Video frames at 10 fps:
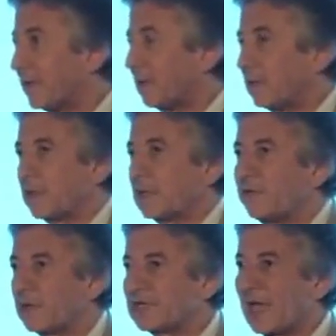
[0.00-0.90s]
I'll give
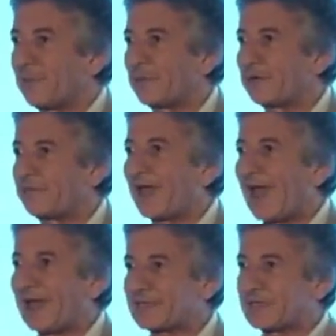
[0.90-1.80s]
you an example. If I
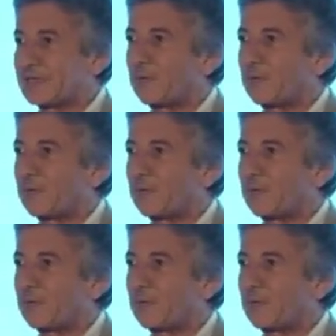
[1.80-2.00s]
access a